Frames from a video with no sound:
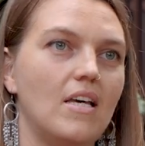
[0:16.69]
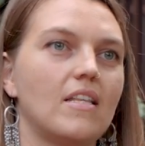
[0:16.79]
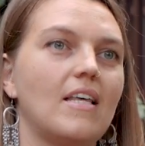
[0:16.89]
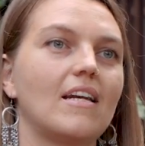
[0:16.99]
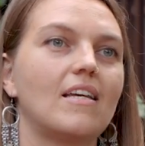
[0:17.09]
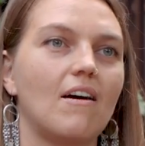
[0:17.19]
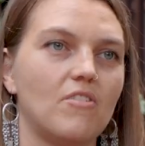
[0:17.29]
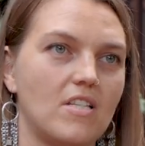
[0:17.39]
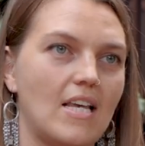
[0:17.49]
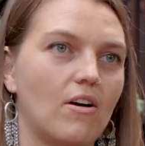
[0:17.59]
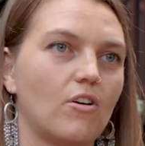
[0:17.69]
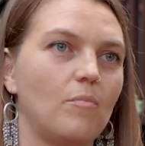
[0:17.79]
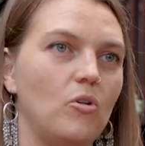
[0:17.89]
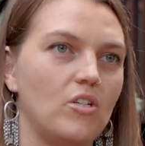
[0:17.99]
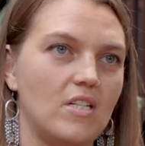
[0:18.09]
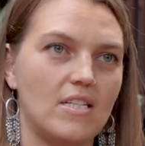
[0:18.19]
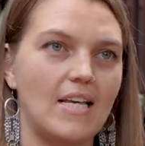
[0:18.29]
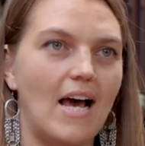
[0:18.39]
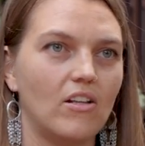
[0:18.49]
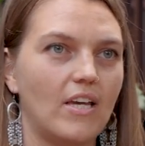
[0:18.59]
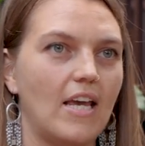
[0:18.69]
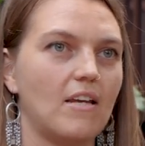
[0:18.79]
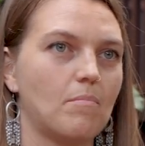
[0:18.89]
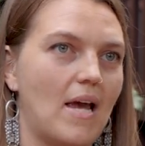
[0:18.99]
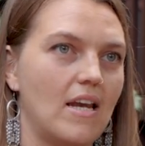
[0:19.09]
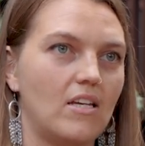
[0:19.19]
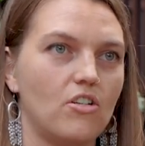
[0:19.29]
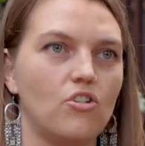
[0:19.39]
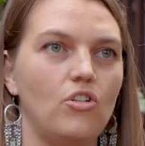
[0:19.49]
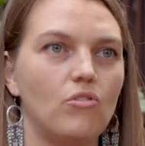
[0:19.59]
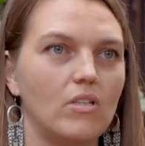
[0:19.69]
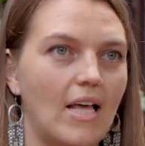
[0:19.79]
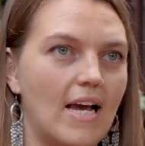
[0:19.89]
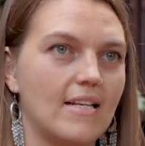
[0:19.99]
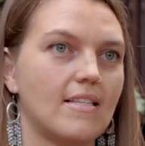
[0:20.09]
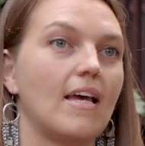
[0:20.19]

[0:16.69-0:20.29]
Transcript: that governs how communities allocate, manage, utilize,